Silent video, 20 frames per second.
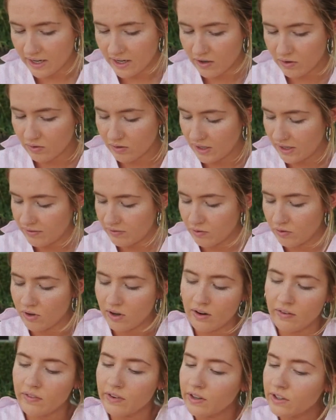I don't like full
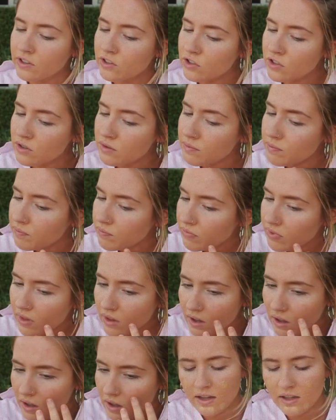coverage.
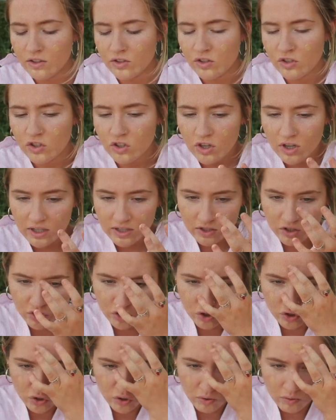It's
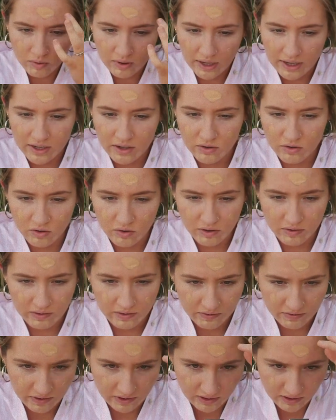just so light you don't
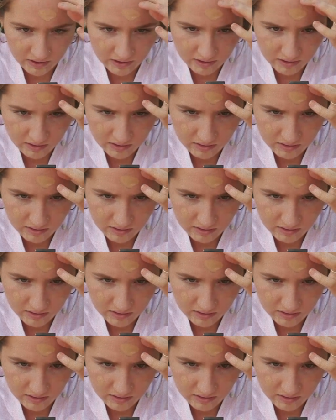even feel it.